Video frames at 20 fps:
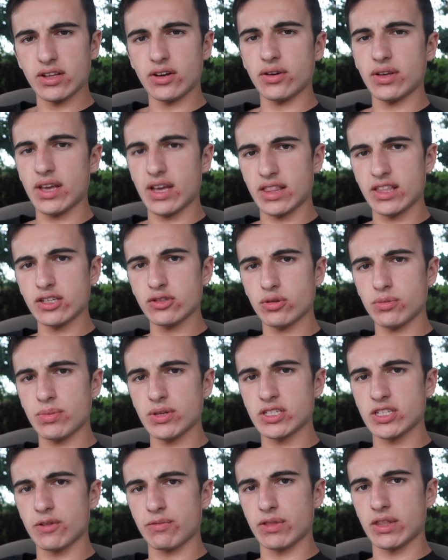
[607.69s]
oh yeah, this would
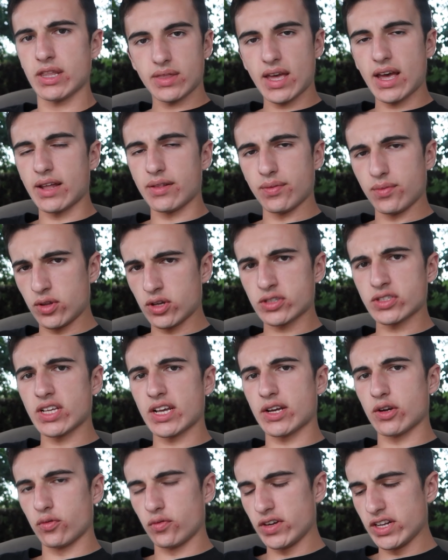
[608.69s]
be something that looks
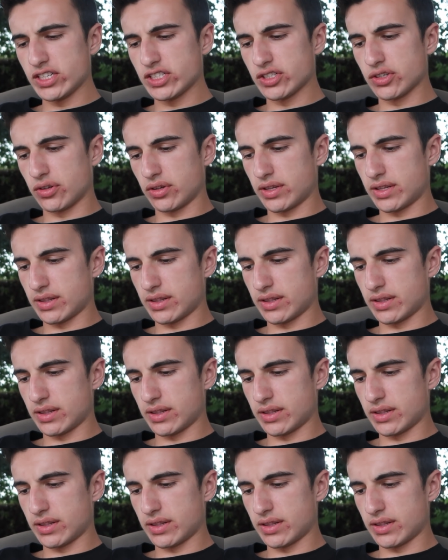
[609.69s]
like a regional,